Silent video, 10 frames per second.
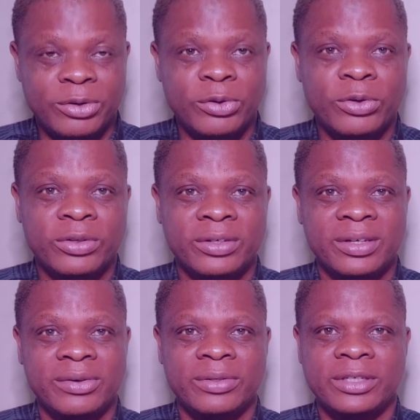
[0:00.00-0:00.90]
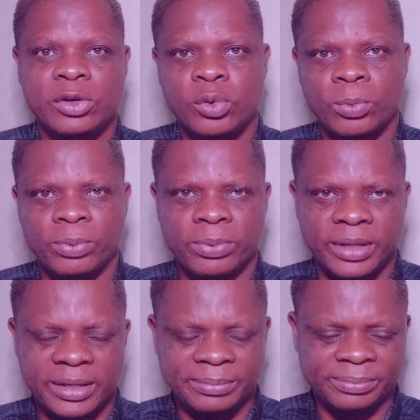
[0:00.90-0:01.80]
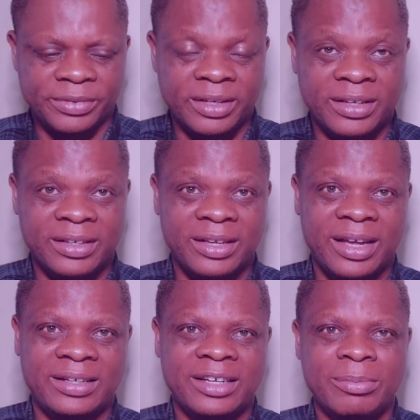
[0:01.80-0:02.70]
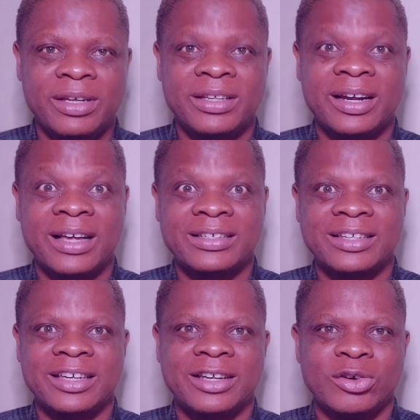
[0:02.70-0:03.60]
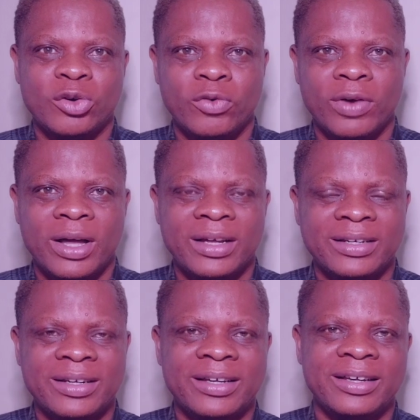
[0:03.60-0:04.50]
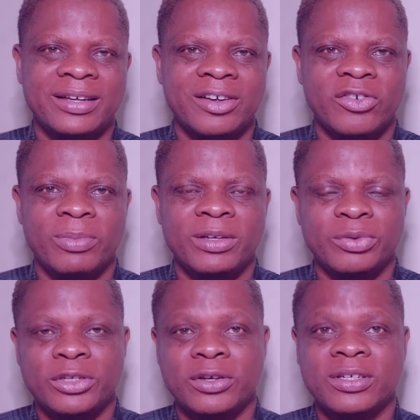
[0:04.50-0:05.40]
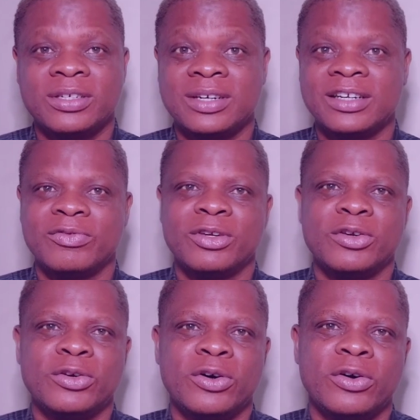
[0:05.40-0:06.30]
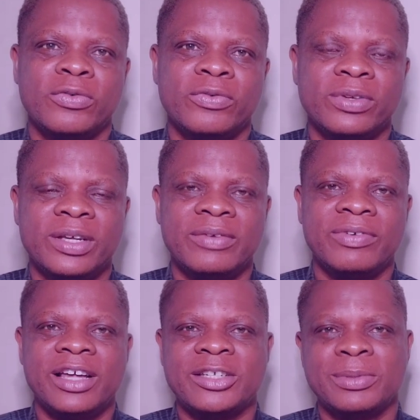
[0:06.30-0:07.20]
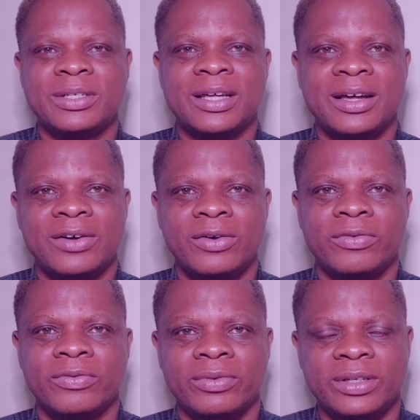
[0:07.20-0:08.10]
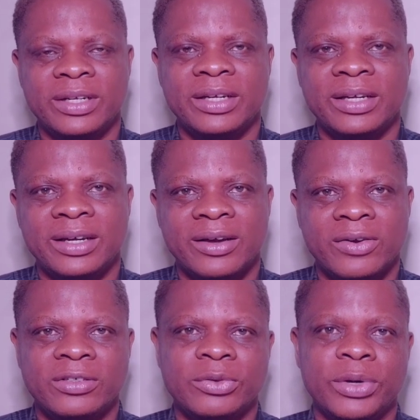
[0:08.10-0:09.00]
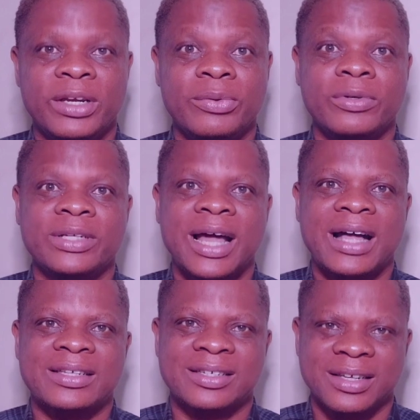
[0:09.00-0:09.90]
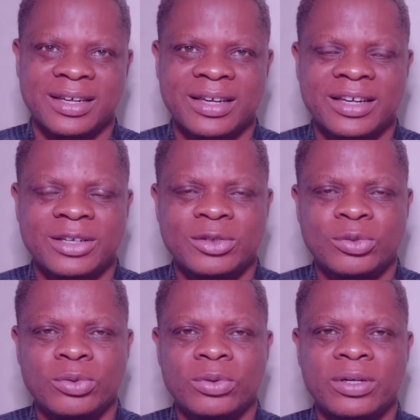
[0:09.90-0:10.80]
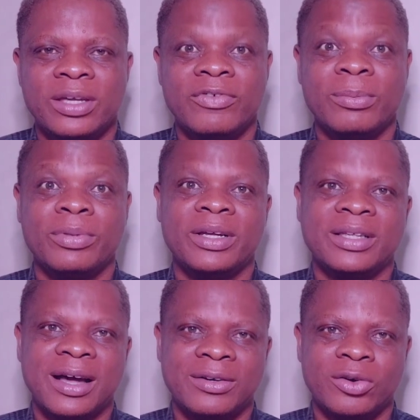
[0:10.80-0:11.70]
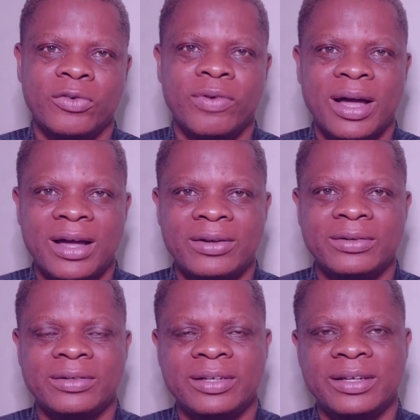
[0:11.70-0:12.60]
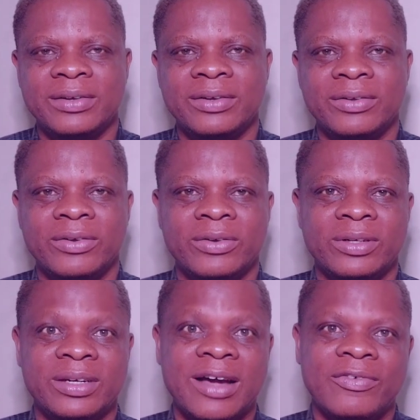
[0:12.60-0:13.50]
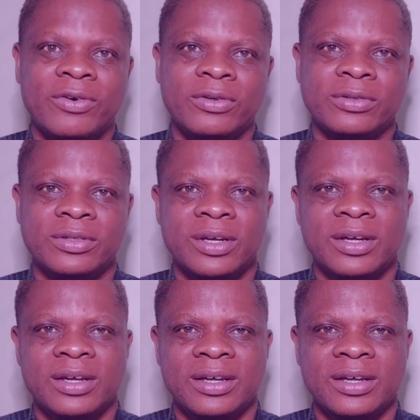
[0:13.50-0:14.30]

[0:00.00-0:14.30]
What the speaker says: We know there was a coup, and the military has taken over the government. We saw this trending video of the finance minister of the country when he was asked to give a breakdown of how their funds